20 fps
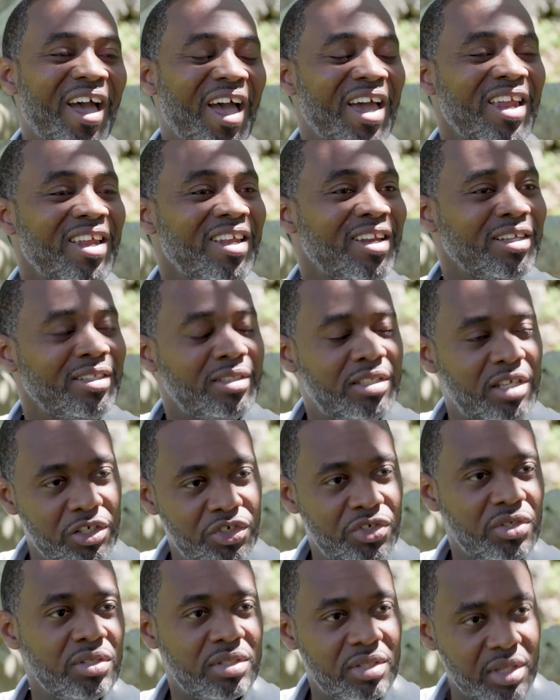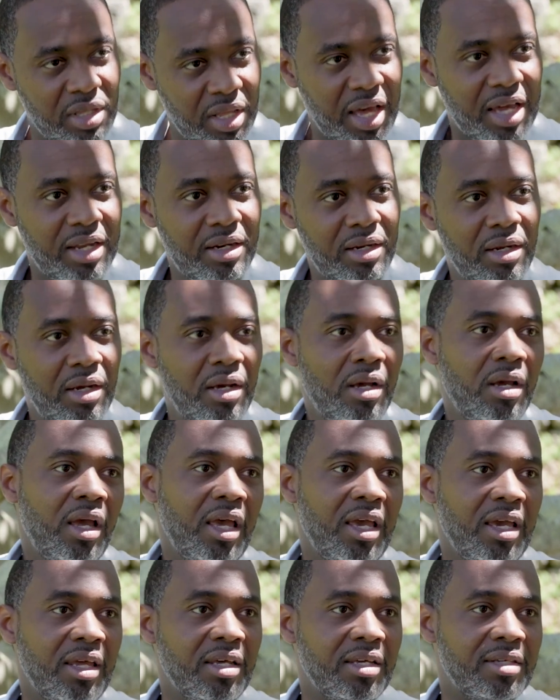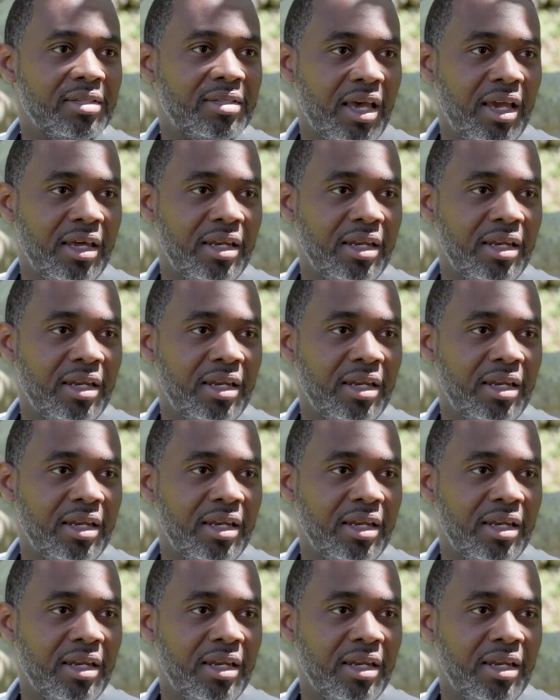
And in addition to that, it is